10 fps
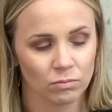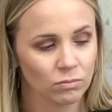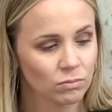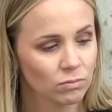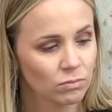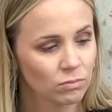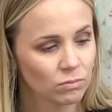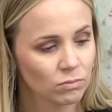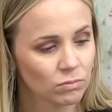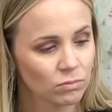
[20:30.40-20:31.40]

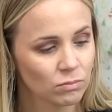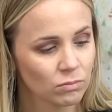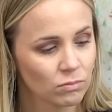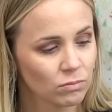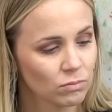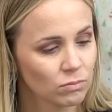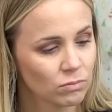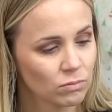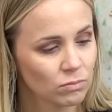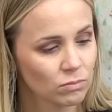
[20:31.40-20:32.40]

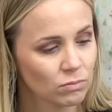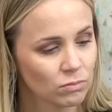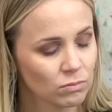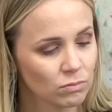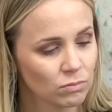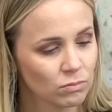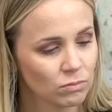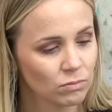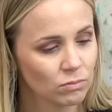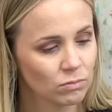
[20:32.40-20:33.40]

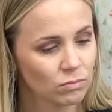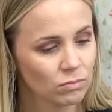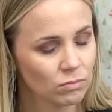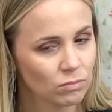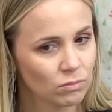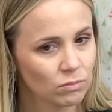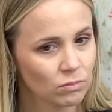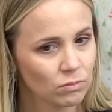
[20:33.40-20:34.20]
No words are spoken by the person on screen.